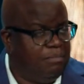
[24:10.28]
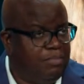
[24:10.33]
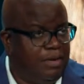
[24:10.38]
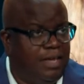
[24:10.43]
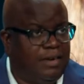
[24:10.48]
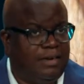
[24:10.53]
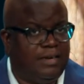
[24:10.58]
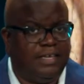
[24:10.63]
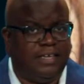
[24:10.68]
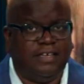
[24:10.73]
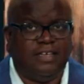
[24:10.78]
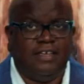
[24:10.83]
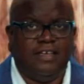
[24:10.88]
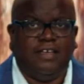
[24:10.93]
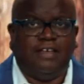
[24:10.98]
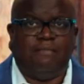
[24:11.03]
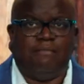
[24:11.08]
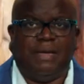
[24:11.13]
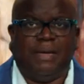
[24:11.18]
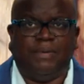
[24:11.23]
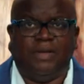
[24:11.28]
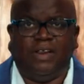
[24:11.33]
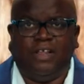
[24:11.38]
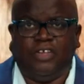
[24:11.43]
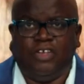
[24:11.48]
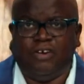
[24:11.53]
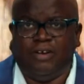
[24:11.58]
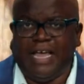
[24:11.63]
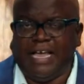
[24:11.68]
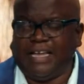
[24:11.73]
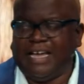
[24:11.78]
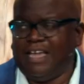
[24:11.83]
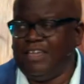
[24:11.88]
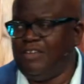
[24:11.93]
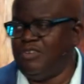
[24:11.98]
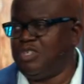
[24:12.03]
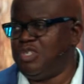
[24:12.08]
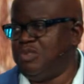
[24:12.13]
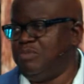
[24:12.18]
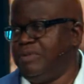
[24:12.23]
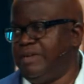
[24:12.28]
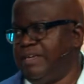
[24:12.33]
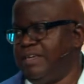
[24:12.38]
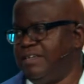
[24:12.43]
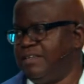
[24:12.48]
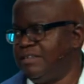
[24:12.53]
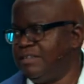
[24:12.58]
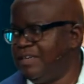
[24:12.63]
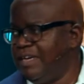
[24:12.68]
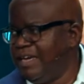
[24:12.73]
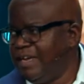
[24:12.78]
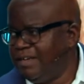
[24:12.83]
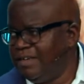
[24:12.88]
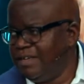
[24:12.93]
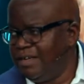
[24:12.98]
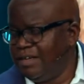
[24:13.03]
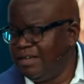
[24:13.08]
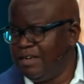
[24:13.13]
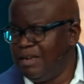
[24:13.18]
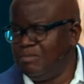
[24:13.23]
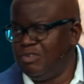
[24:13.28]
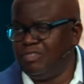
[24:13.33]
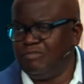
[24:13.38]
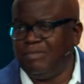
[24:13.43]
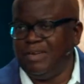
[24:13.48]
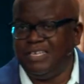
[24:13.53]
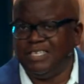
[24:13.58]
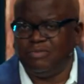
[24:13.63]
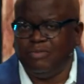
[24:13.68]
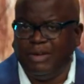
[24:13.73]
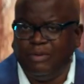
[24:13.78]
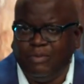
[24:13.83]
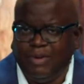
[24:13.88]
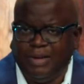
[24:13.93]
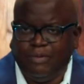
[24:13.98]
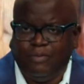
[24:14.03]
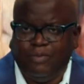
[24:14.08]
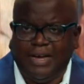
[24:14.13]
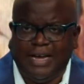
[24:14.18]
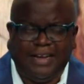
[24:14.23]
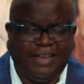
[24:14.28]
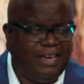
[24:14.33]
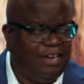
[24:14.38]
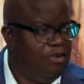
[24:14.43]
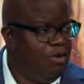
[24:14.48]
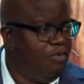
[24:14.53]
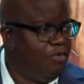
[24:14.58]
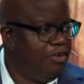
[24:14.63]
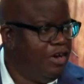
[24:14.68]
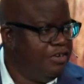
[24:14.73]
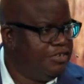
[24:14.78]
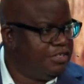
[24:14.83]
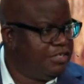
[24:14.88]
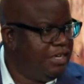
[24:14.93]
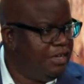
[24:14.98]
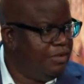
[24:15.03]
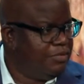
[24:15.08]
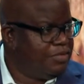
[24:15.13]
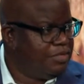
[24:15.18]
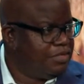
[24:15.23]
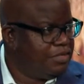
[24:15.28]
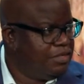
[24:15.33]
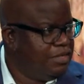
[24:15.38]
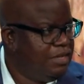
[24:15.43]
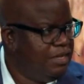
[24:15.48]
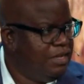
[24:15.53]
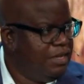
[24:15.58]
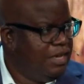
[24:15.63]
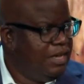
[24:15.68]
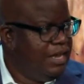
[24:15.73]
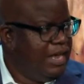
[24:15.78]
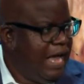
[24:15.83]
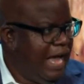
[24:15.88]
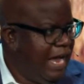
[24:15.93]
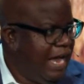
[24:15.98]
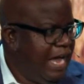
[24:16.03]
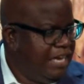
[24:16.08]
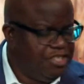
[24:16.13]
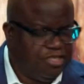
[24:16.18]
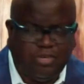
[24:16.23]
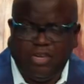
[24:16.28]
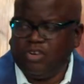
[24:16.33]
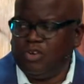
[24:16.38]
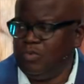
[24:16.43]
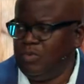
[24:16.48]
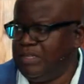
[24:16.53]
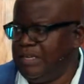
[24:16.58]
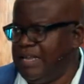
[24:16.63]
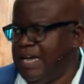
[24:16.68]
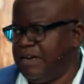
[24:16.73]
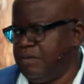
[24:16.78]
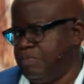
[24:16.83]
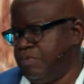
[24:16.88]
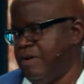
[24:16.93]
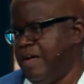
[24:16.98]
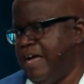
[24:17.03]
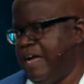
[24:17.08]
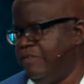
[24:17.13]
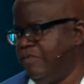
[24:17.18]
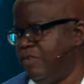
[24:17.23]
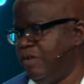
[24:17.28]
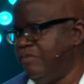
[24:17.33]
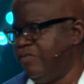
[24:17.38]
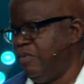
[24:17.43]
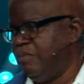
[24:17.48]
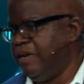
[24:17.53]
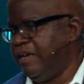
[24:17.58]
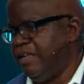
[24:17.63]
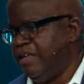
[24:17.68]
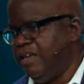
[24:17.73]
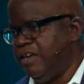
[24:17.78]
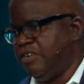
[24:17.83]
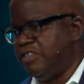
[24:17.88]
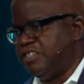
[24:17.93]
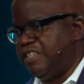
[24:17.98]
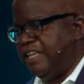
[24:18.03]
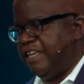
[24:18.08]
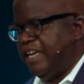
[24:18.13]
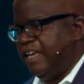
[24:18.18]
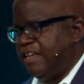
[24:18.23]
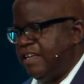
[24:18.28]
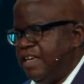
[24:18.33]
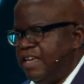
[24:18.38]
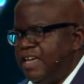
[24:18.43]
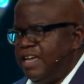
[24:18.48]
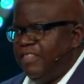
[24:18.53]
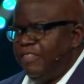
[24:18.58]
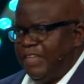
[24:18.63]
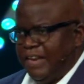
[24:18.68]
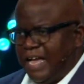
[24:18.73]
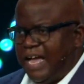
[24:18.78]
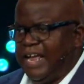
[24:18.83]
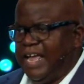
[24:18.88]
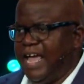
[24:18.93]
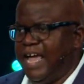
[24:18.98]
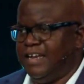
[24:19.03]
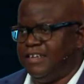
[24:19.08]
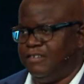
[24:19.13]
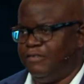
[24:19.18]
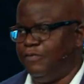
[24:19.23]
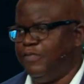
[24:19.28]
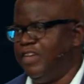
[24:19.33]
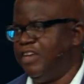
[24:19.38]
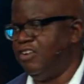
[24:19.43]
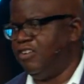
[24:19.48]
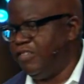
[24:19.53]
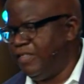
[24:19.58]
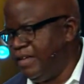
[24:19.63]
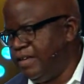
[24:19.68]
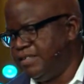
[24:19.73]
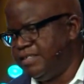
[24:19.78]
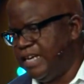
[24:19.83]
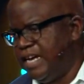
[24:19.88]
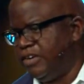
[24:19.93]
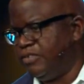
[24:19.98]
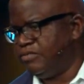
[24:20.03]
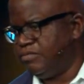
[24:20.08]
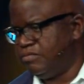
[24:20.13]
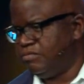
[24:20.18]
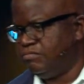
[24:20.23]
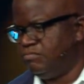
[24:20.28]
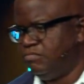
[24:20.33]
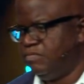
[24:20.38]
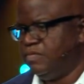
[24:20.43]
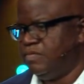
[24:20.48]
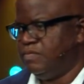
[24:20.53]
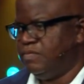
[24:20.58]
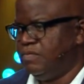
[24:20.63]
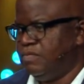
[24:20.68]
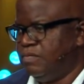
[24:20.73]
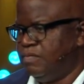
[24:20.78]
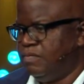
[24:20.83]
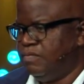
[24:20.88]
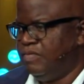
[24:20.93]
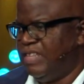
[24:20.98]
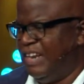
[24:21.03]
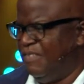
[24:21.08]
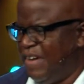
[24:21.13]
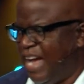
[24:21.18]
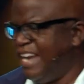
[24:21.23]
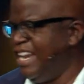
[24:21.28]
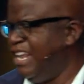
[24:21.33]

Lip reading: it bluntly, maybe you're like I used to be, and number three is we got to get over ourselves. Yeah. I struggled with a lot of pride for many years, thinking that I had to figure things out. That if